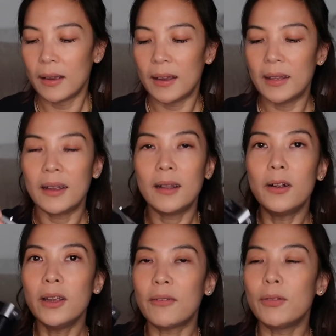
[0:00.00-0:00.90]
And then
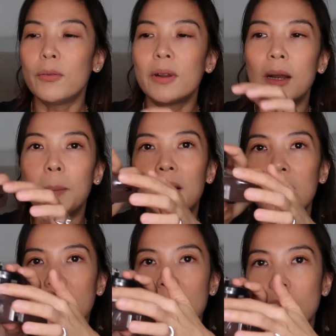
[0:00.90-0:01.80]
all you have to worry
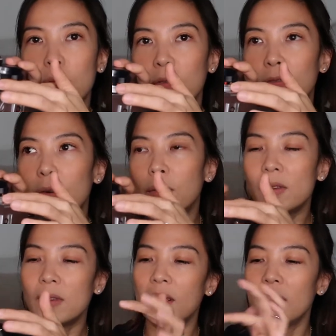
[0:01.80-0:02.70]
about is zone
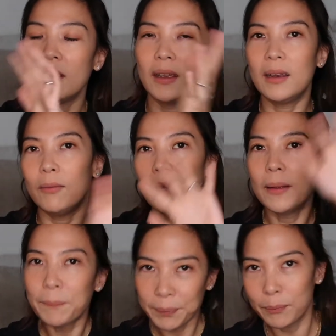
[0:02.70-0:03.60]
focusing.
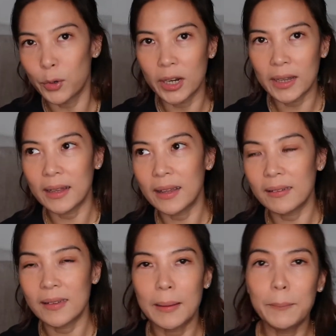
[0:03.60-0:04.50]
Anyway, more on that
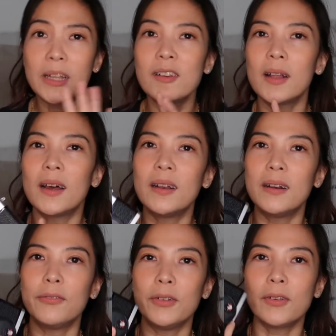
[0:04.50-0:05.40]
next time. But there's a lot of
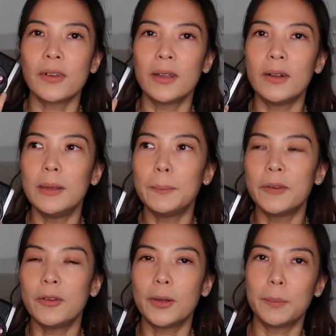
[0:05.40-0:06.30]
reviews on the
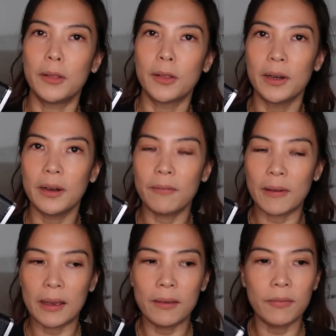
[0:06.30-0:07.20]
Olympus Trip
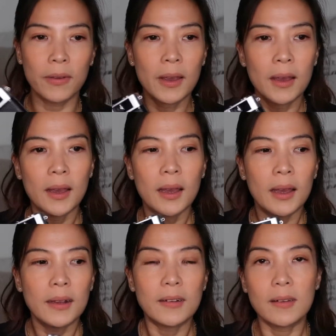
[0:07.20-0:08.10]
35.
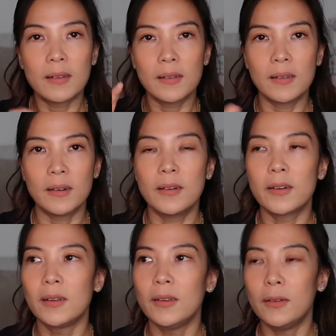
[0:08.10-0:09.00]
Just search
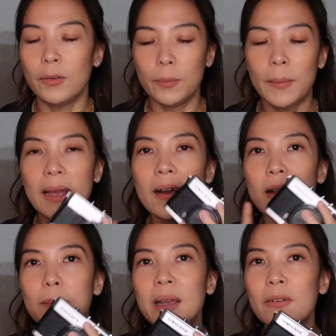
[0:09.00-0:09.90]
on YouTube. I
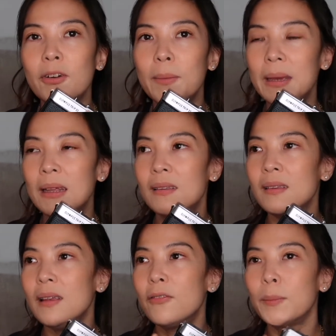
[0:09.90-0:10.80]
got mine from
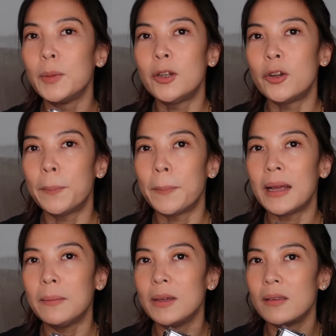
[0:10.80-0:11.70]
Etsy, from the Trip
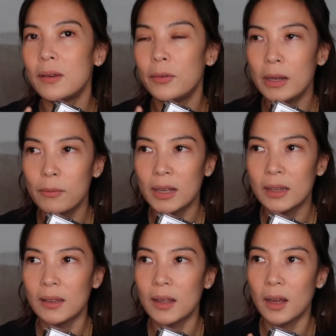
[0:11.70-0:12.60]
Man, because I really
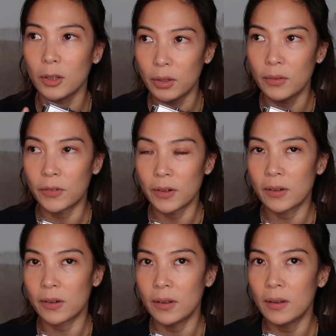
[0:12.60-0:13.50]
wanted a good
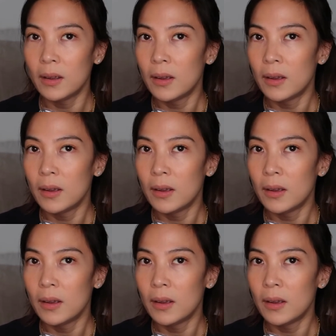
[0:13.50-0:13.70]
version.